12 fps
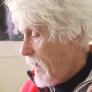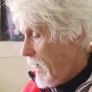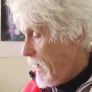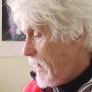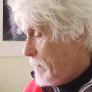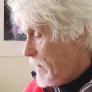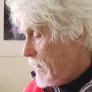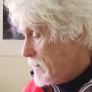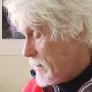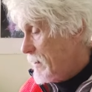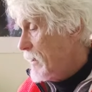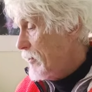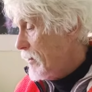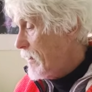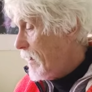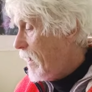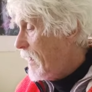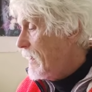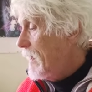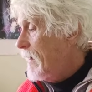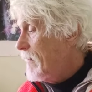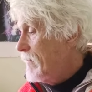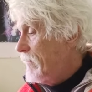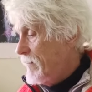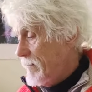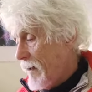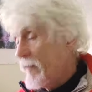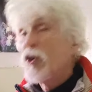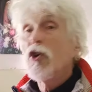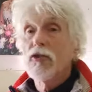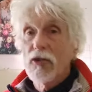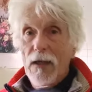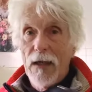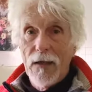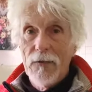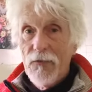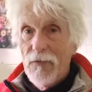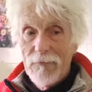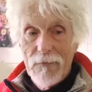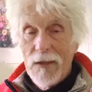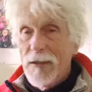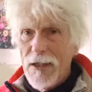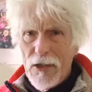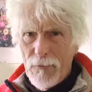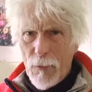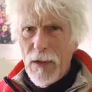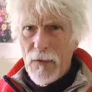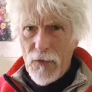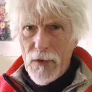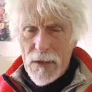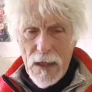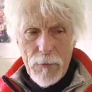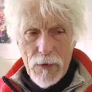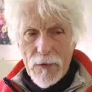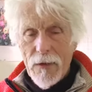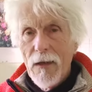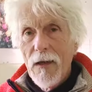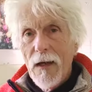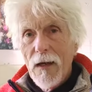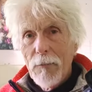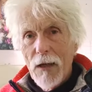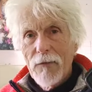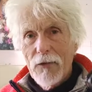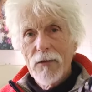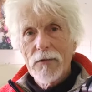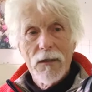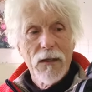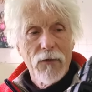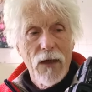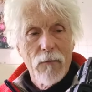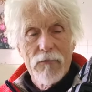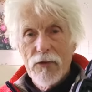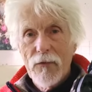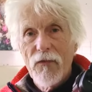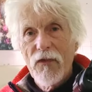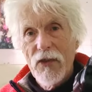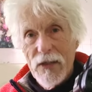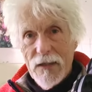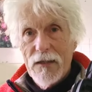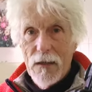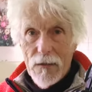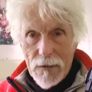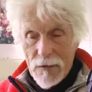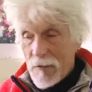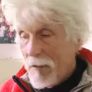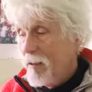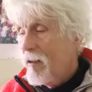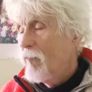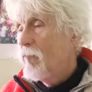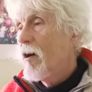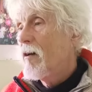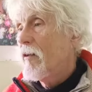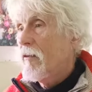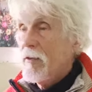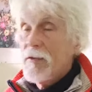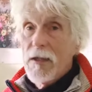As I said earlier, I've got to love, I didn't when it first happened, but I've got to love cameras of this size rather than